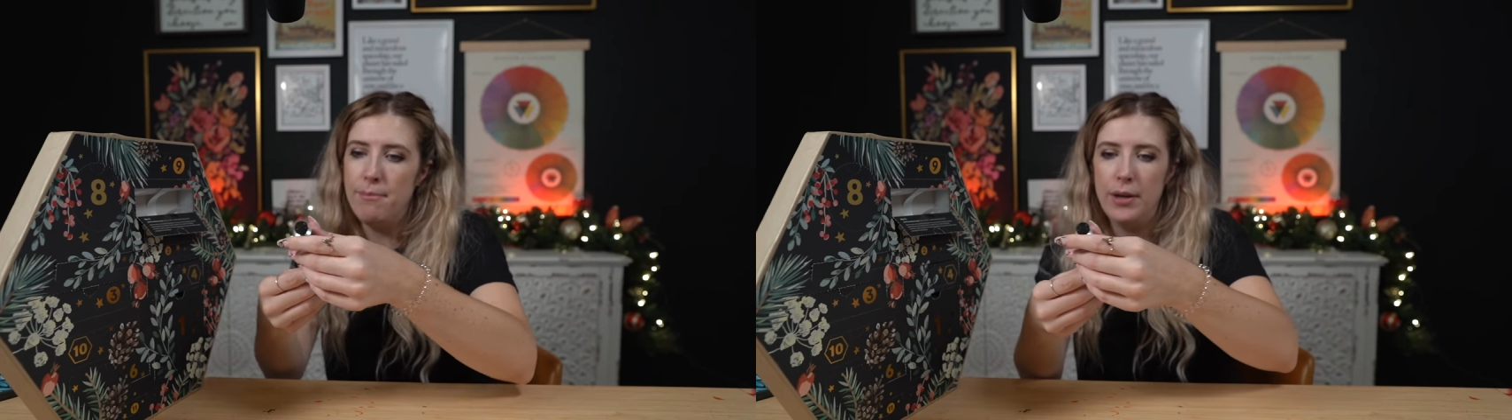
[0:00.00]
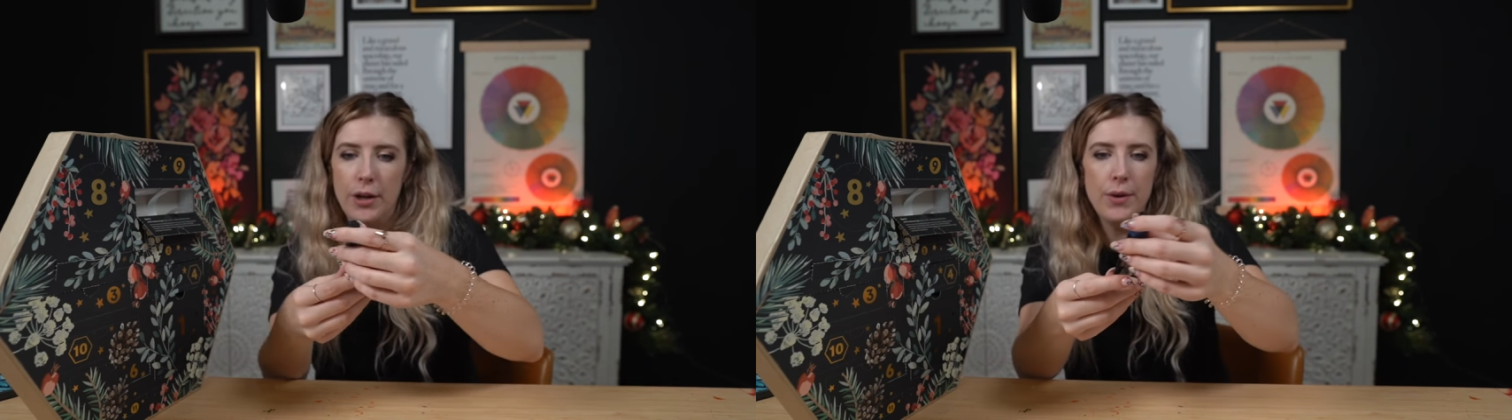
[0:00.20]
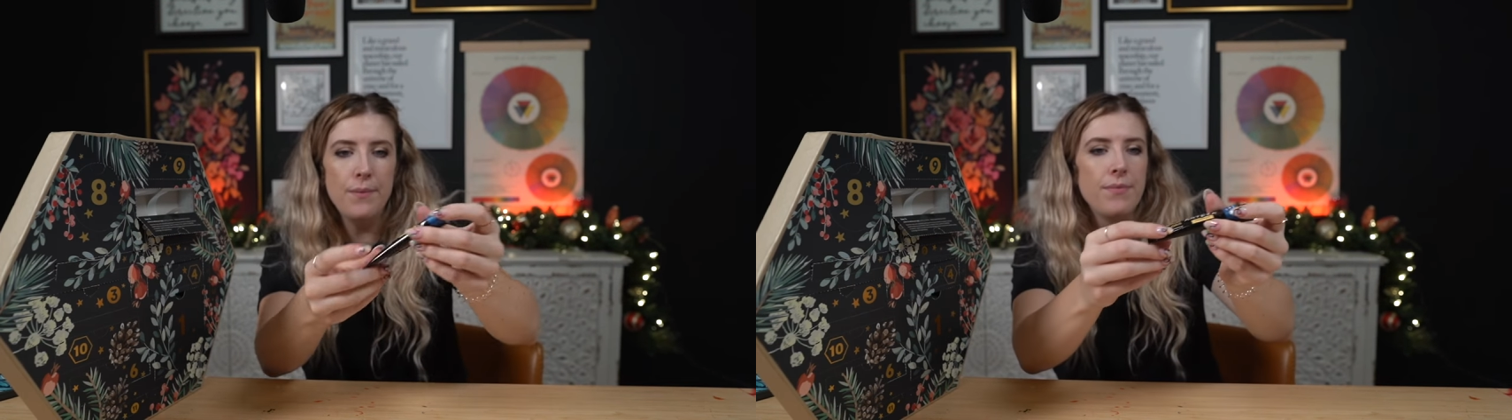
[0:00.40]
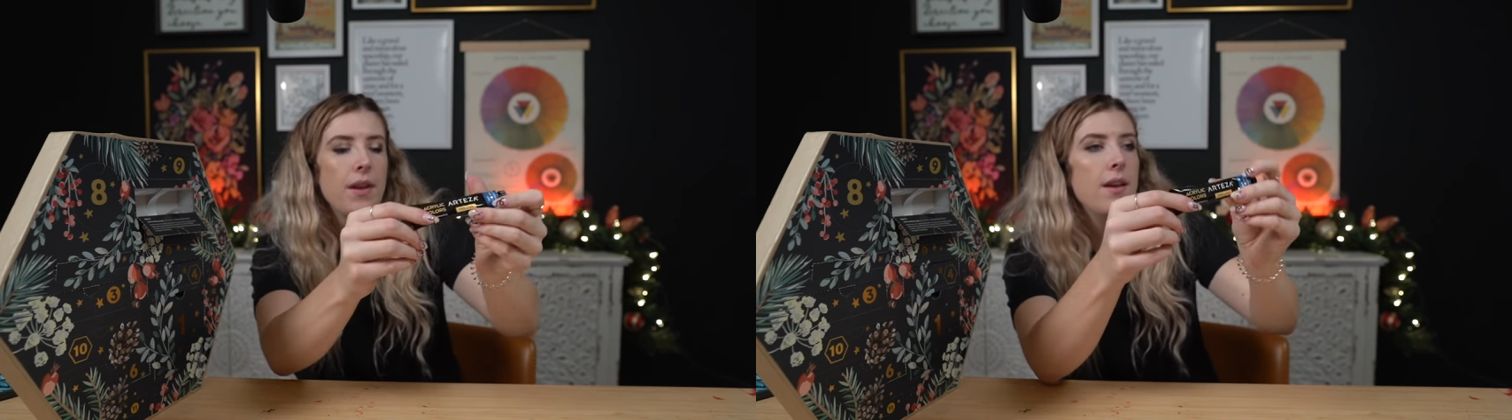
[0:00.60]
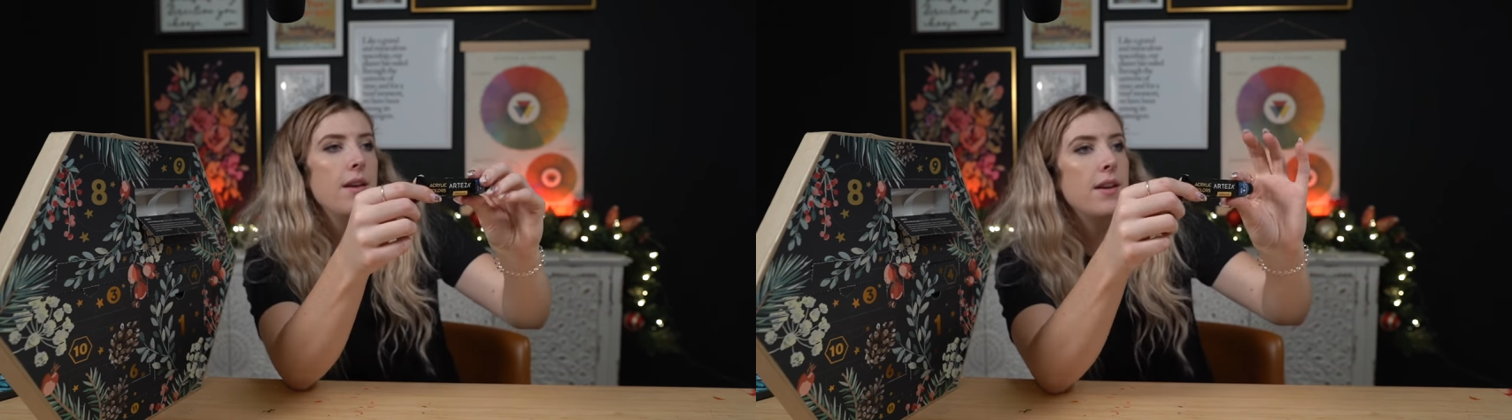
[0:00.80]
blue.
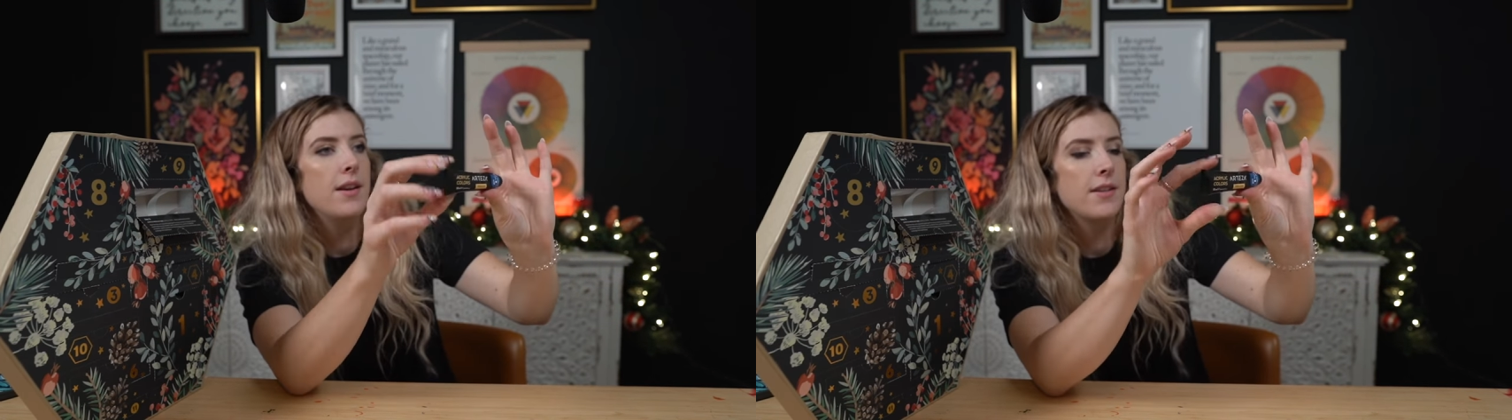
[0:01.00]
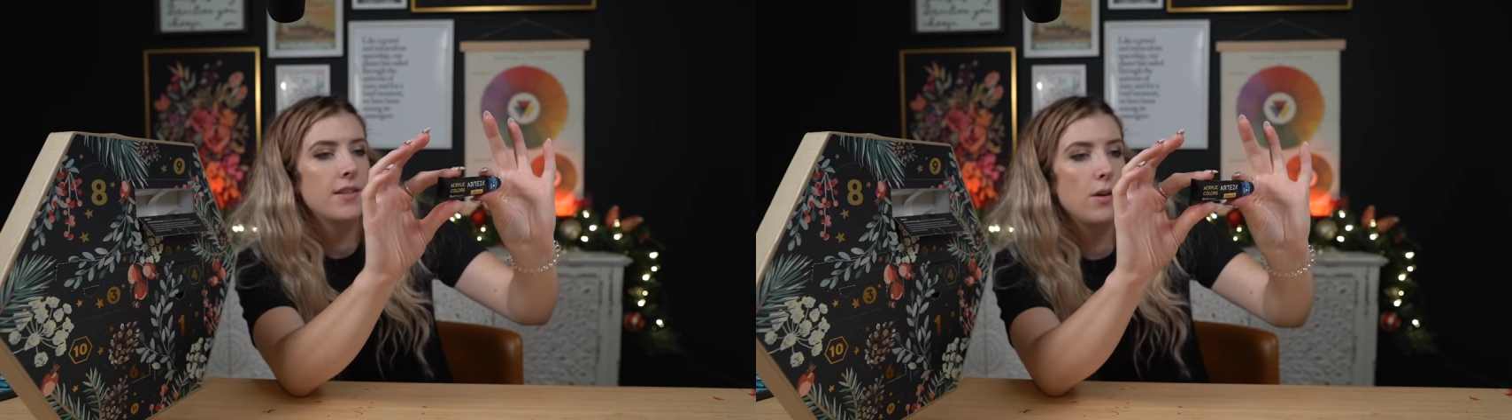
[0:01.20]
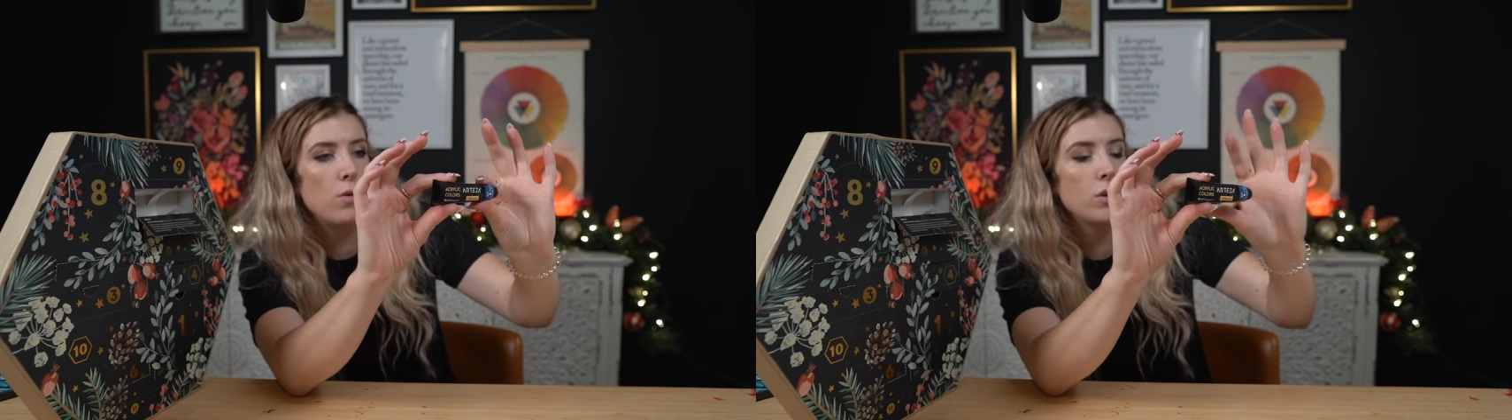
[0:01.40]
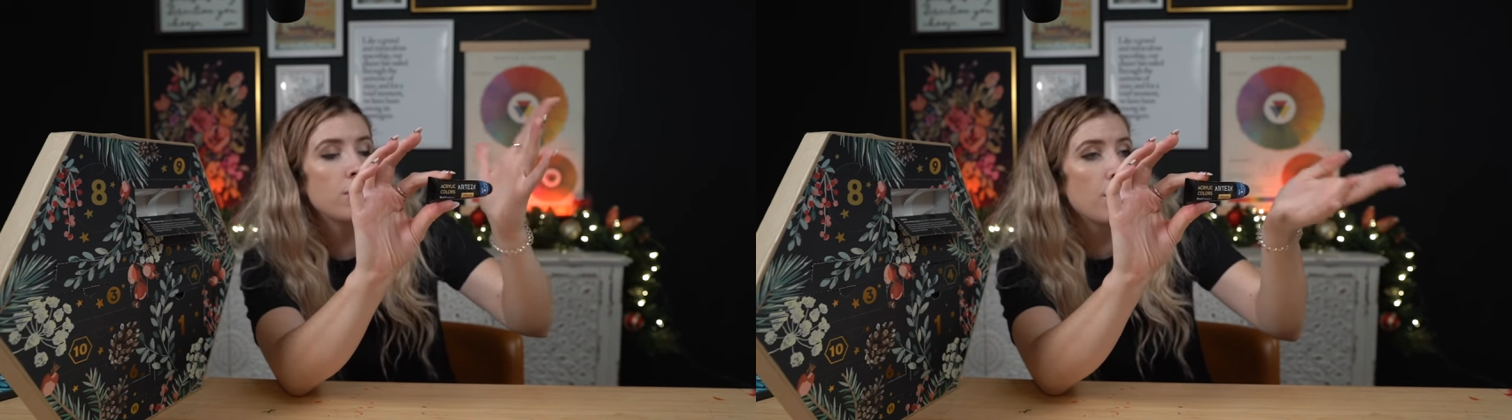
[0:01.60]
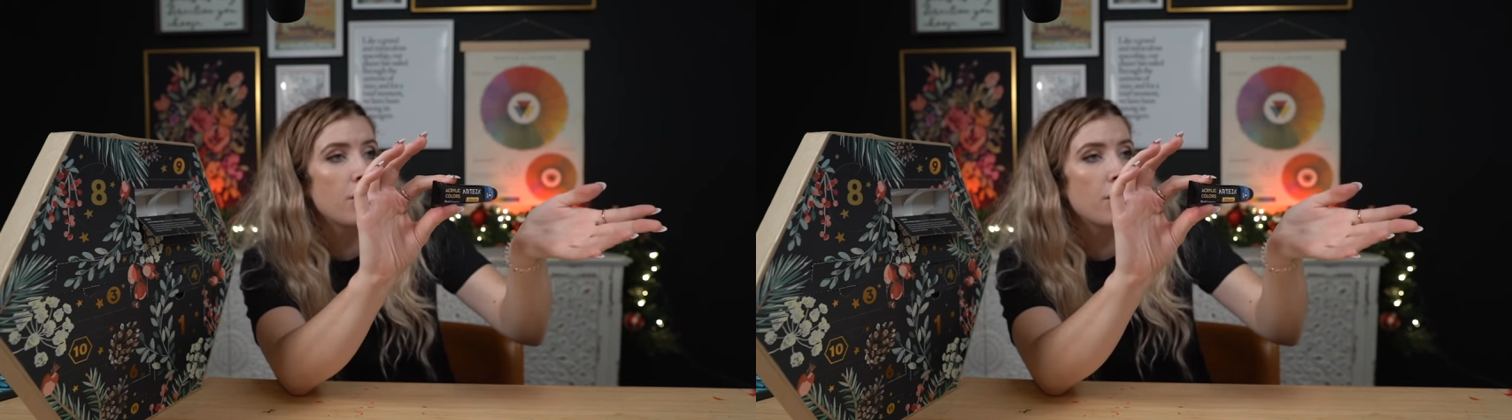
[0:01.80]
So also